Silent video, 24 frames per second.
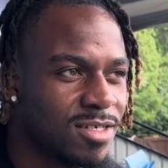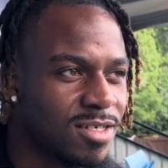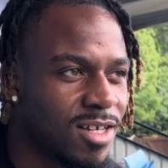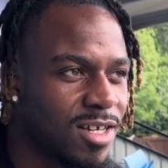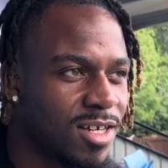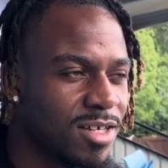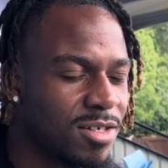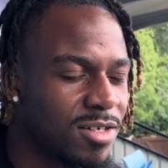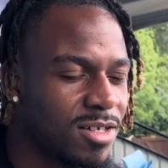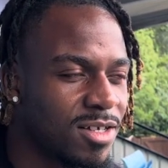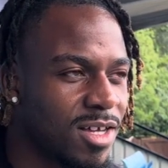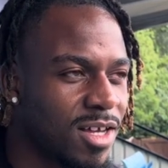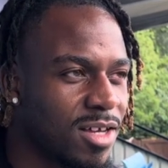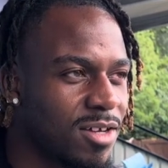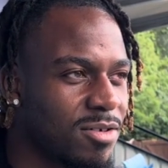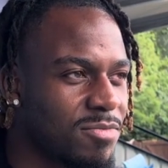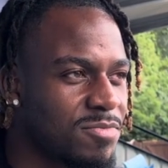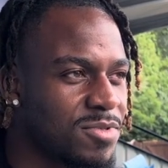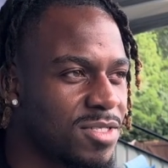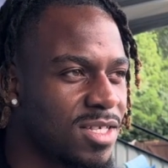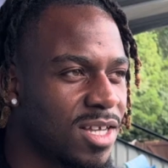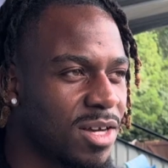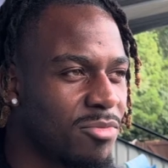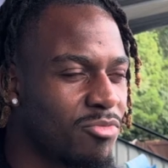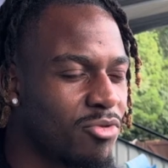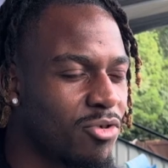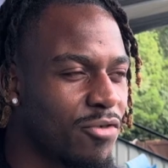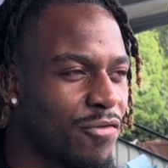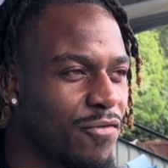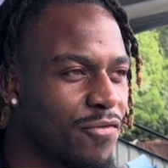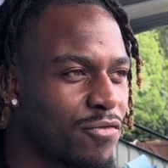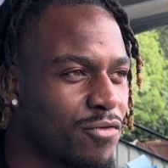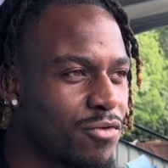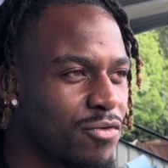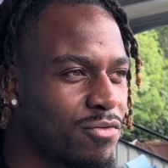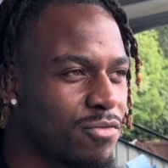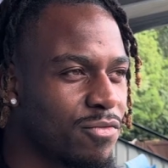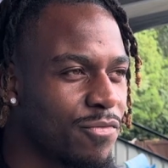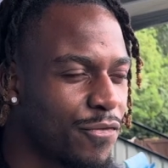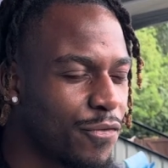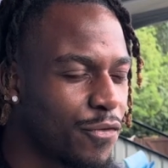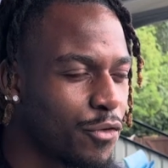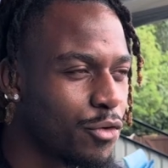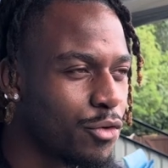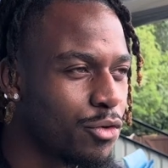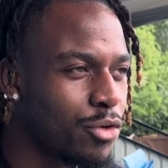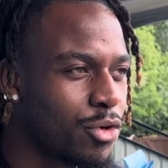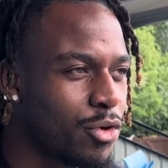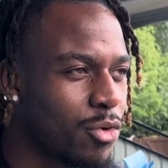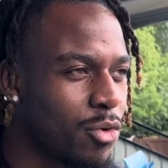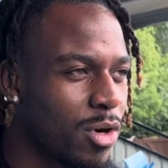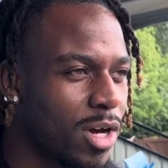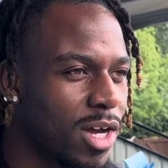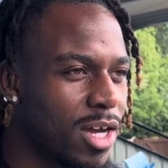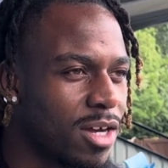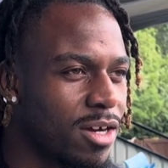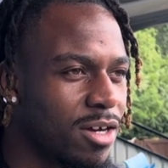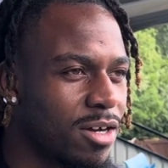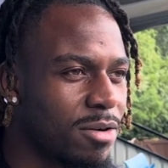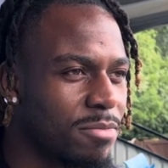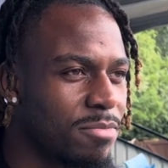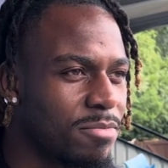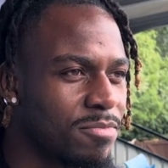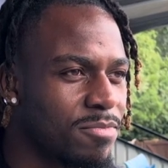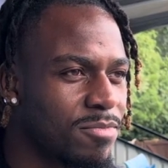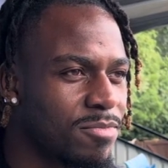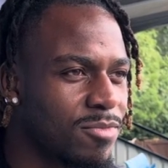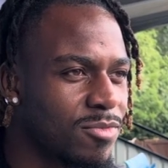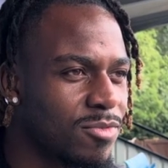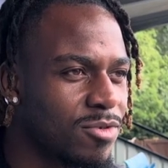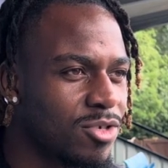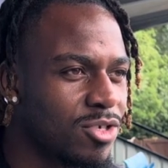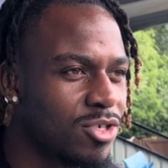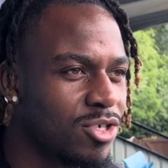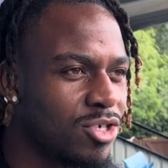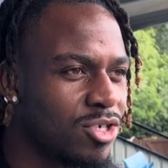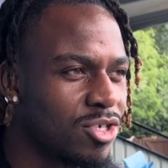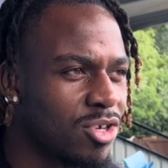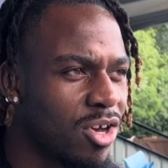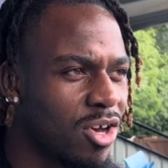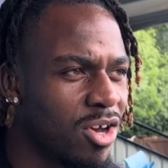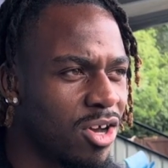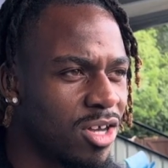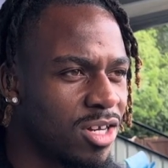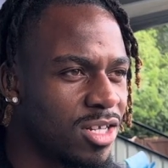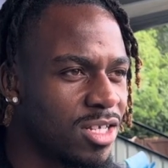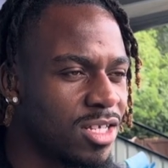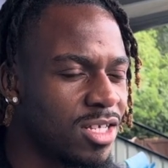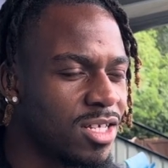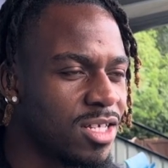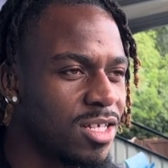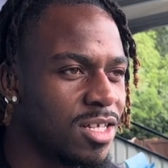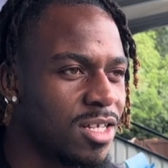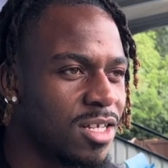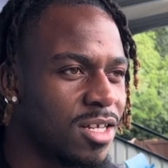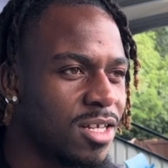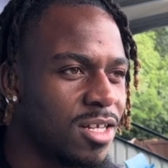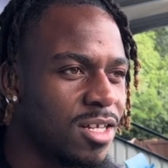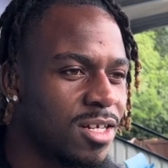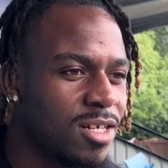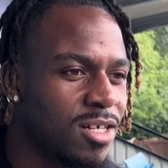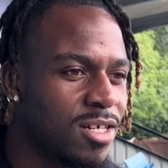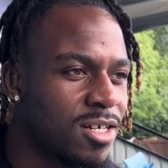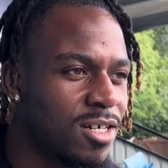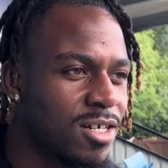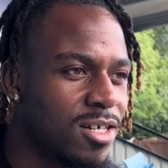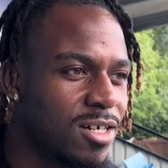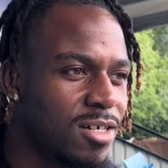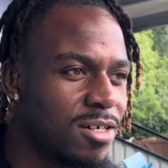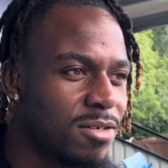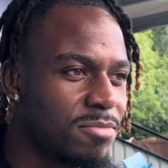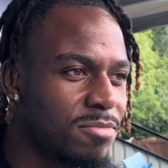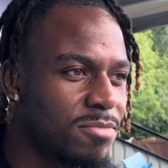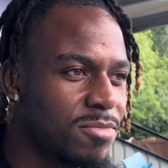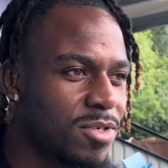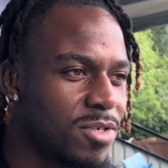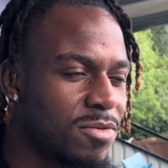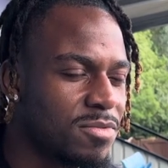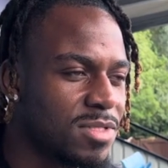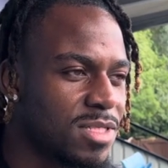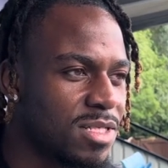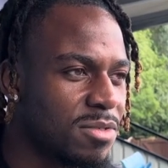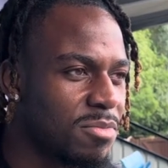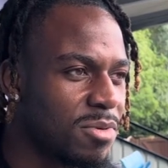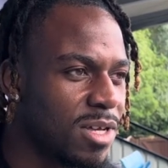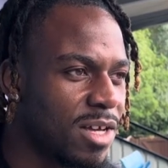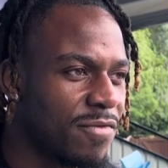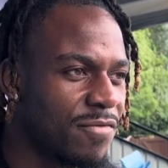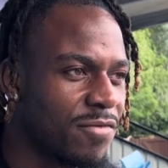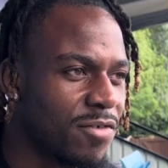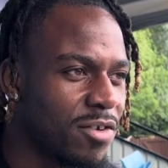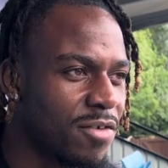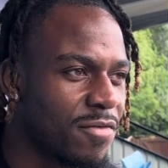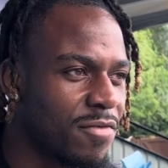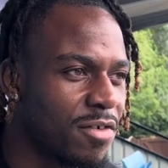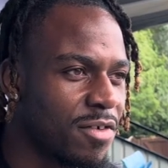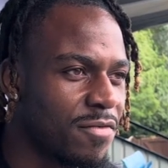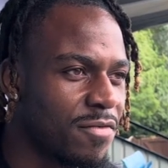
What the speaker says: Yeah, obviously I broke through quite early, obviously playing for